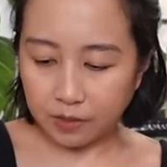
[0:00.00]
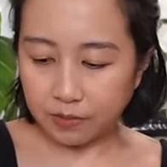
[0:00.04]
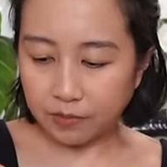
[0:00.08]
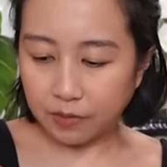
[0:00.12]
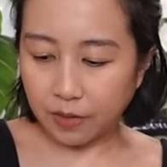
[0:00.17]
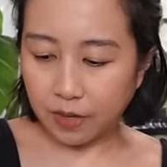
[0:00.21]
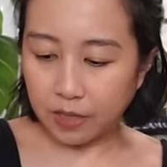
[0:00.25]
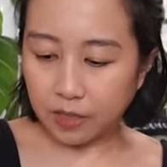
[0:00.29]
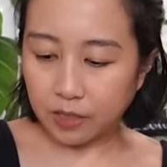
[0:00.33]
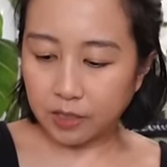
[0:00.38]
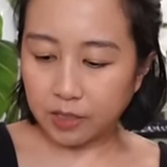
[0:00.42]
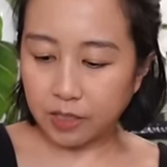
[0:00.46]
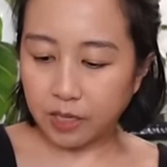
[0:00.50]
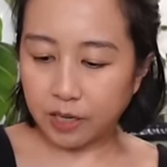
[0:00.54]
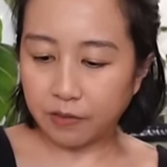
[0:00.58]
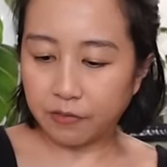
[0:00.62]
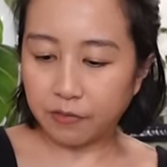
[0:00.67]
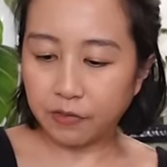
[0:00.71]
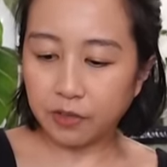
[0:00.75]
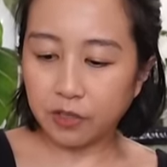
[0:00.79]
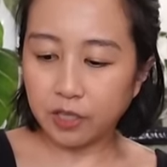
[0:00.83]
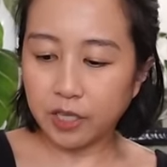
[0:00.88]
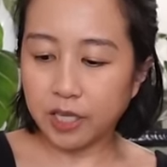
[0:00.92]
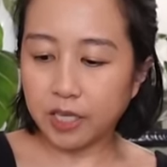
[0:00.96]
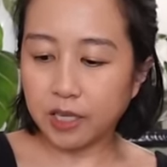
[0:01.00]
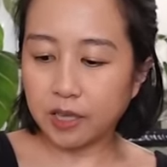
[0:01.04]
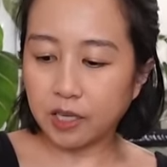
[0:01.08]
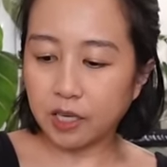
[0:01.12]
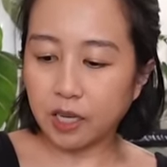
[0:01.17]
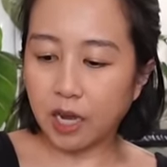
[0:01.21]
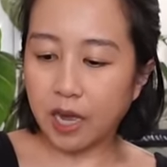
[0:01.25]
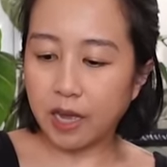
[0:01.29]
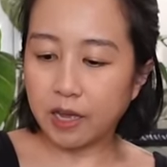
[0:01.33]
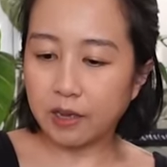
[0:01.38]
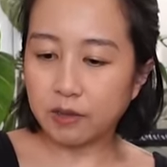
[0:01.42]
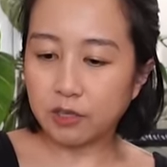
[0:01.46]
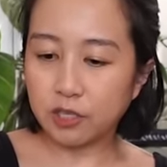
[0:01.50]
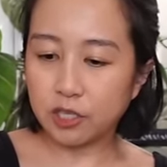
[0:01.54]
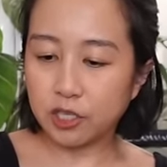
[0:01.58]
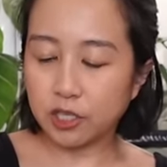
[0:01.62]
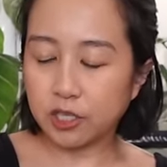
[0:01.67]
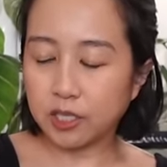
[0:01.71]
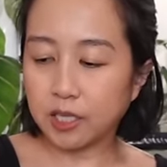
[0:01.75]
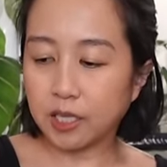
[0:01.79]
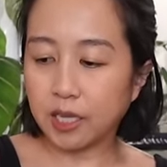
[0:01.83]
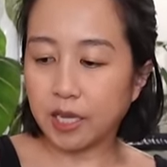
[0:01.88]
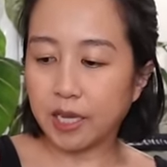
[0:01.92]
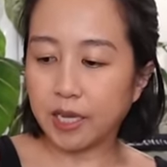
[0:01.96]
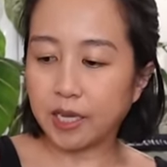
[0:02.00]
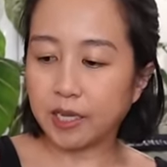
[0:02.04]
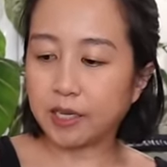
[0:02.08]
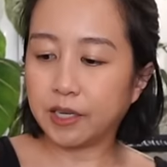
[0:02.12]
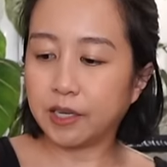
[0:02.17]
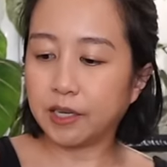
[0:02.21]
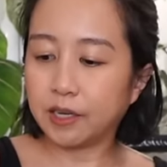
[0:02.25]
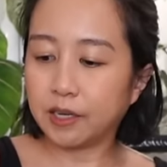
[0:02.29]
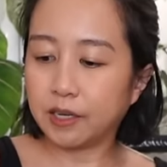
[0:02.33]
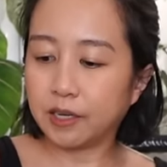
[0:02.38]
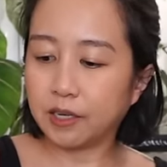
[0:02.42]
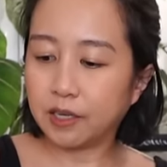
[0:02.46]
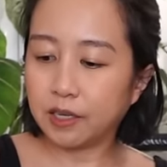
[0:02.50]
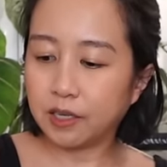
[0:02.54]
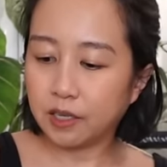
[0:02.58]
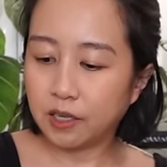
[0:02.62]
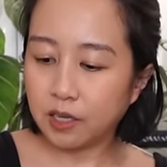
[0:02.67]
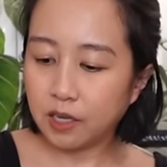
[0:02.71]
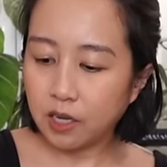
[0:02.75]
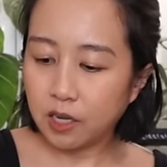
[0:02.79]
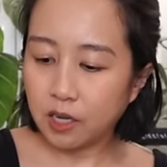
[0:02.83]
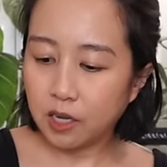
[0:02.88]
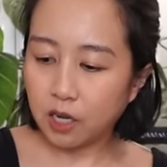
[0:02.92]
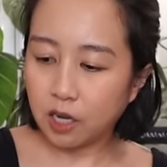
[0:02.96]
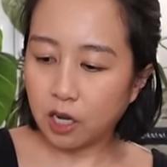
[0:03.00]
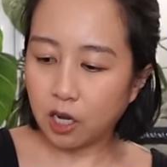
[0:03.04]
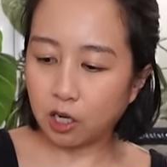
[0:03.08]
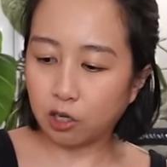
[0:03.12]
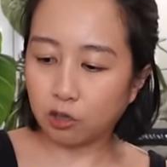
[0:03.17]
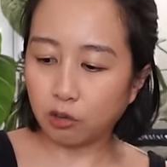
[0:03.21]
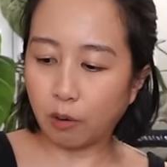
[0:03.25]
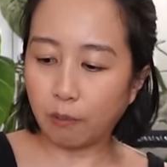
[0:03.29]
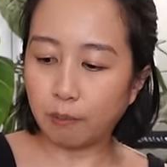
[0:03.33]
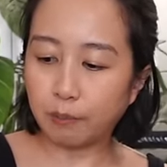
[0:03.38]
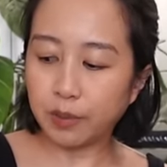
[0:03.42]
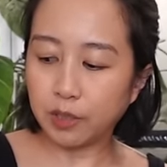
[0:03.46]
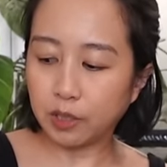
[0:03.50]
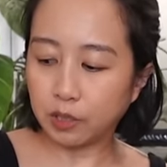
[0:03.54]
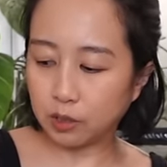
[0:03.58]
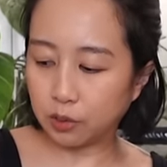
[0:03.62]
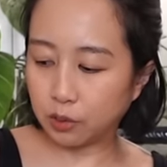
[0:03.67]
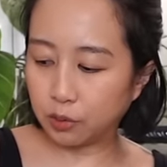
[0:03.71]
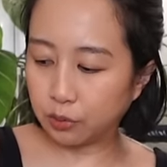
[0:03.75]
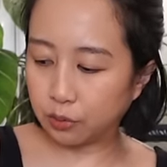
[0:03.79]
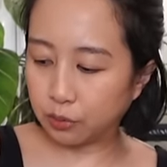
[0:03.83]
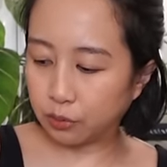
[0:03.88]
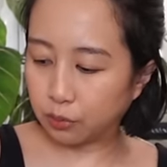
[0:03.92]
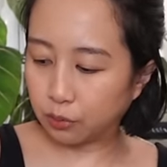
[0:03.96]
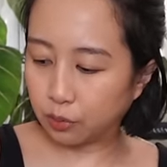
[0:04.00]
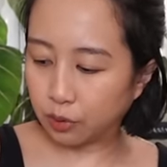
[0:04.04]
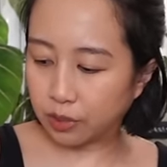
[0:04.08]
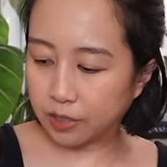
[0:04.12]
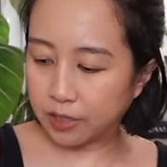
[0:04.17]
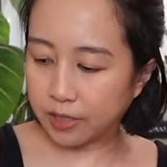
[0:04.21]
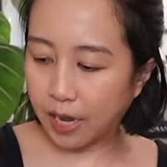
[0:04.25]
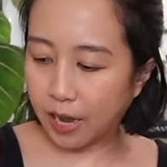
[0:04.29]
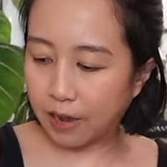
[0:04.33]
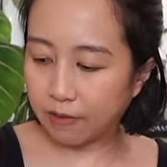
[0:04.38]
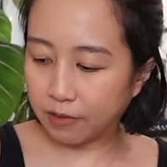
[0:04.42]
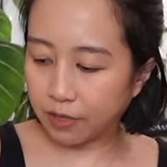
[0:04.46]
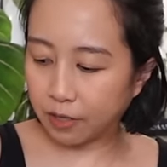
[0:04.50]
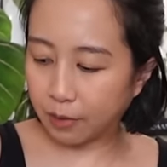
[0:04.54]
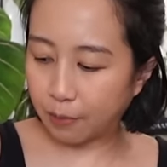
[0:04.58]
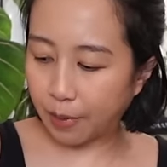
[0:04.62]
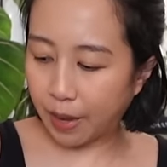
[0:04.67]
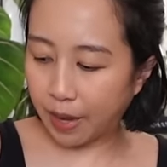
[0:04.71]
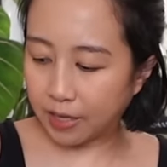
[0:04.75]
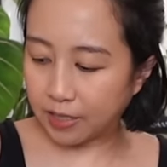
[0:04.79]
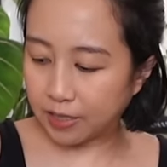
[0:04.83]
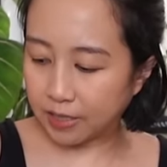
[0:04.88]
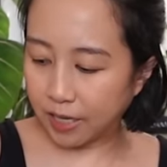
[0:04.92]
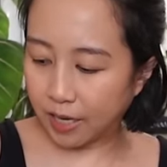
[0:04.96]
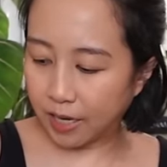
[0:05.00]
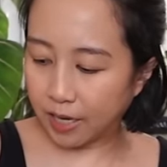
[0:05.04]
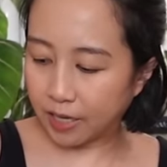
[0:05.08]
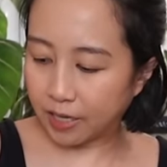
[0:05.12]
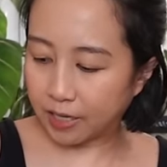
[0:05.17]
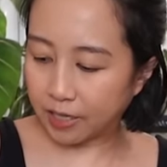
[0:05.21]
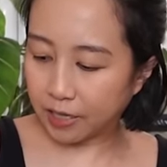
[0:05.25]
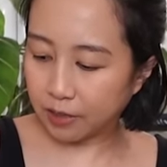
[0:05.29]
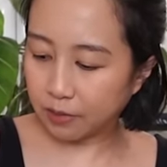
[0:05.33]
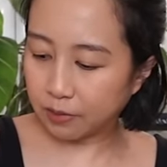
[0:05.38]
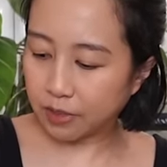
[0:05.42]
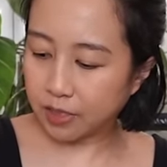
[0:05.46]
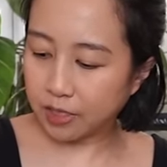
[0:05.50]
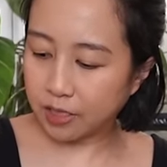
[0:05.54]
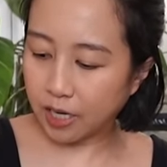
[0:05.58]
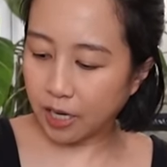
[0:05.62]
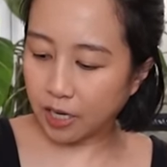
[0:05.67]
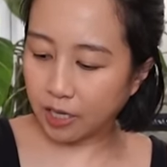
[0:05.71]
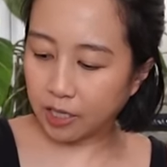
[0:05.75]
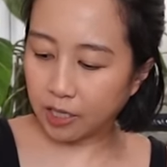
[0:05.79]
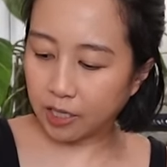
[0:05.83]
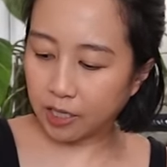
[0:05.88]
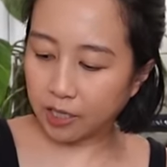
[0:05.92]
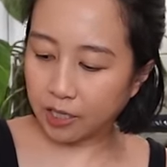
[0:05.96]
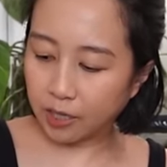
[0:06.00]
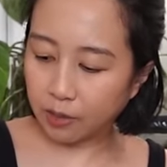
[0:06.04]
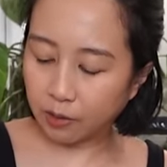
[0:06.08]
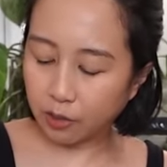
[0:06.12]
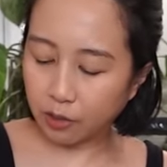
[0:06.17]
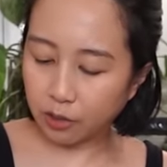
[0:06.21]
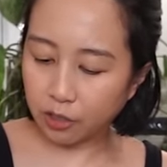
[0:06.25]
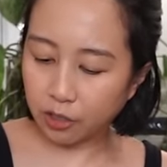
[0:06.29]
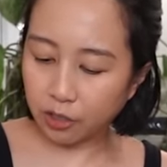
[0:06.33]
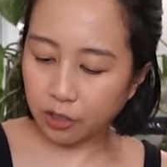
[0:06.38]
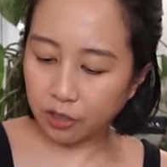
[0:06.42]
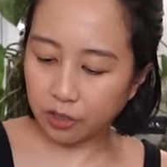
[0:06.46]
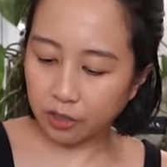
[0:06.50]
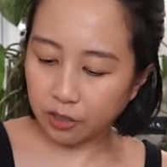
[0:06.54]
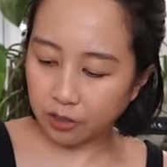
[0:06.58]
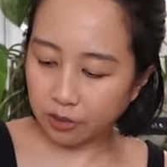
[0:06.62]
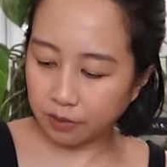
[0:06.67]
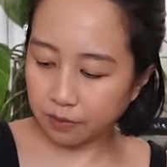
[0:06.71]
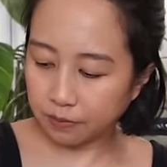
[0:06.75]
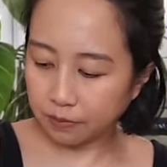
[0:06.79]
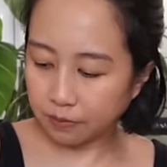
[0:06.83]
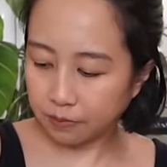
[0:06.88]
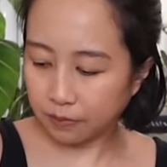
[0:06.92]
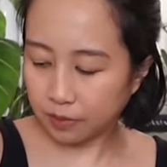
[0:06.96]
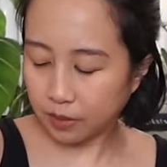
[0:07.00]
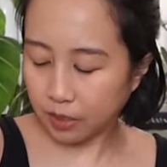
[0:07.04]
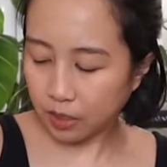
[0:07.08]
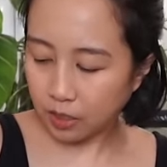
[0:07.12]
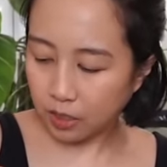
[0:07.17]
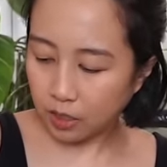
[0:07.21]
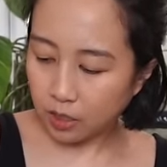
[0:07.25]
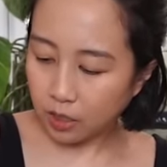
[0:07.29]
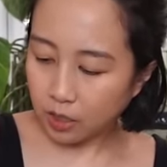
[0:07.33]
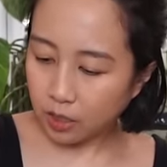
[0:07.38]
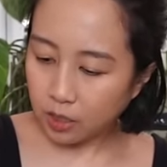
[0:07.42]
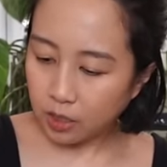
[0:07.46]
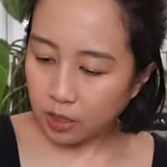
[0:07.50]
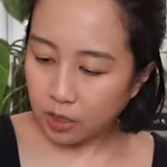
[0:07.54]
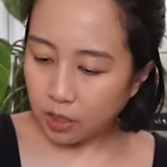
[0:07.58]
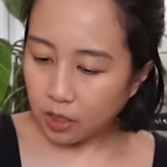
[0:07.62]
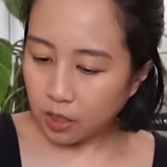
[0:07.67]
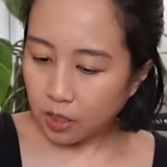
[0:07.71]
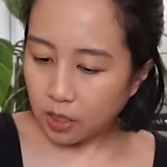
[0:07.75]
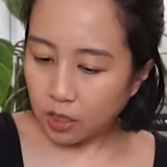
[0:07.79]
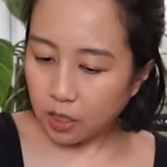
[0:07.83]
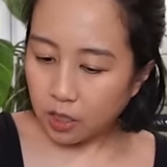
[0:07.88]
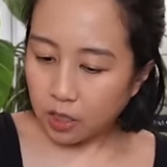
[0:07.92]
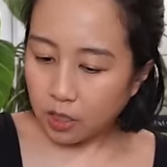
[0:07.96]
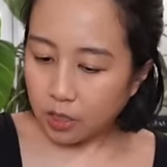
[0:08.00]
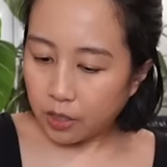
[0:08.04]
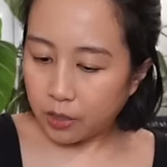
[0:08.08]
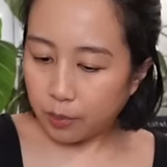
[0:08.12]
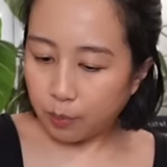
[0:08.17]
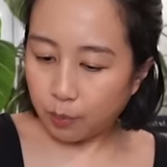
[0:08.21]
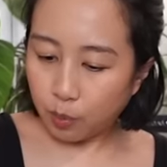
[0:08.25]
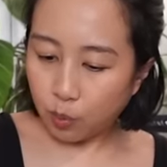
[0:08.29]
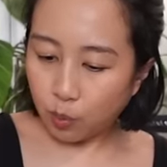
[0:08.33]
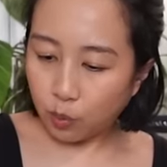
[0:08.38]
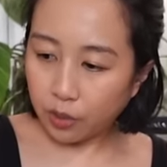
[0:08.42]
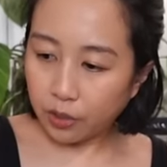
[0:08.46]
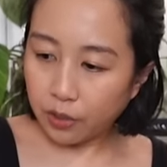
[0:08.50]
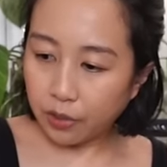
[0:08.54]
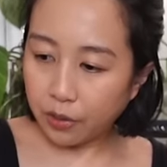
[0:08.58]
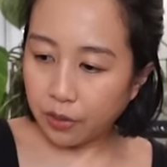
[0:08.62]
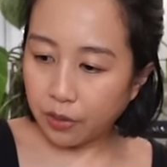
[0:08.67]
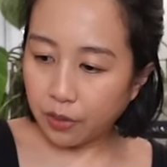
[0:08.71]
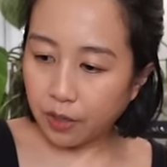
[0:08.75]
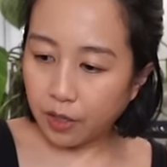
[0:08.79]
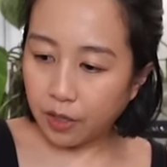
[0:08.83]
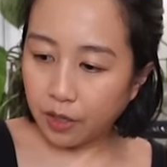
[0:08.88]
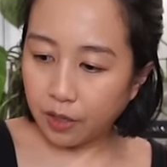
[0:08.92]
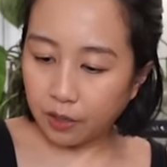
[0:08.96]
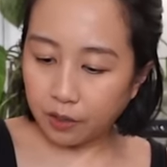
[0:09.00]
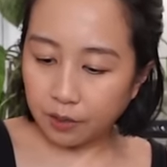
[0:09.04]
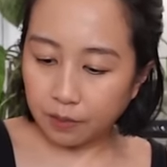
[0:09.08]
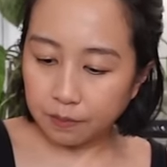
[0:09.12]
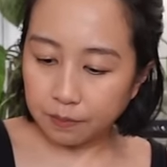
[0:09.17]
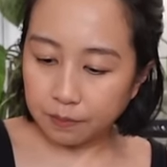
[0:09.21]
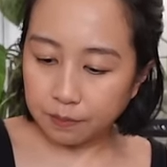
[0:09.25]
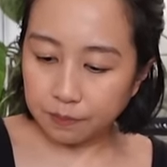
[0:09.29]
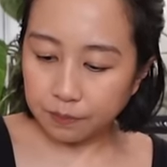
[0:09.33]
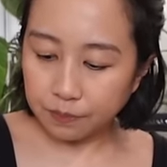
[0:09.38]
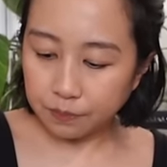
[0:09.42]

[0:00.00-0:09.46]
I feel like the guy was just like a grumpy Lou or is having a bad day, and I was taking it out on her. The poor thing.